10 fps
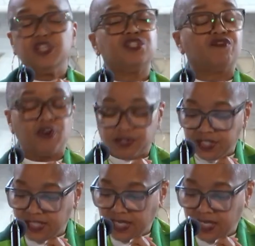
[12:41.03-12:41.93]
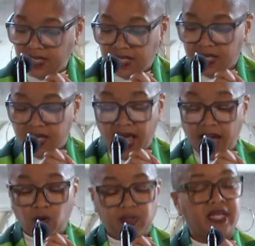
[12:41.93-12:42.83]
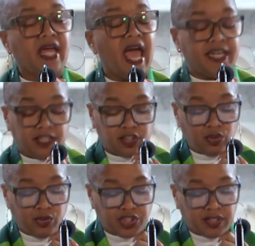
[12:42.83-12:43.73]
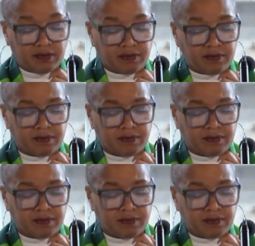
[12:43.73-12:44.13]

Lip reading: diversity, equity, and inclusion.